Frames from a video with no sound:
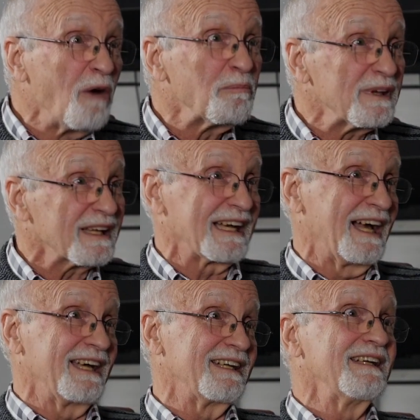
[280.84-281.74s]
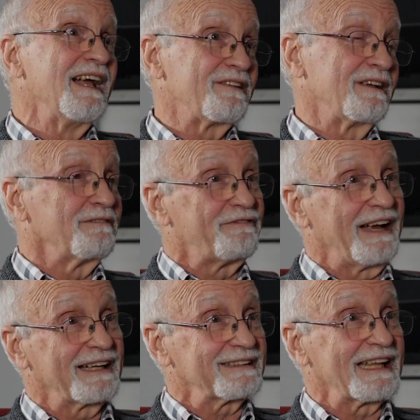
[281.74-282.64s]
complicated that in
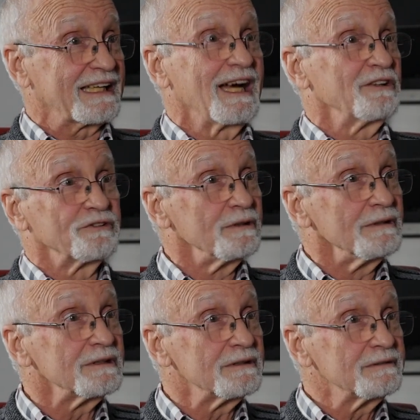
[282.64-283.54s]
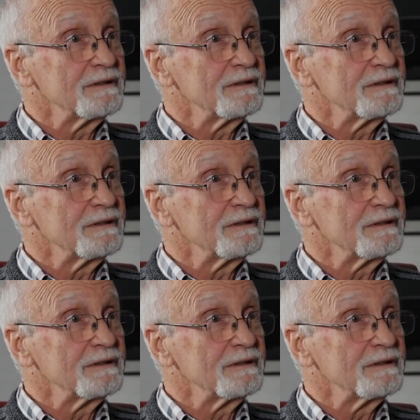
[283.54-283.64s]
fact they can't do it.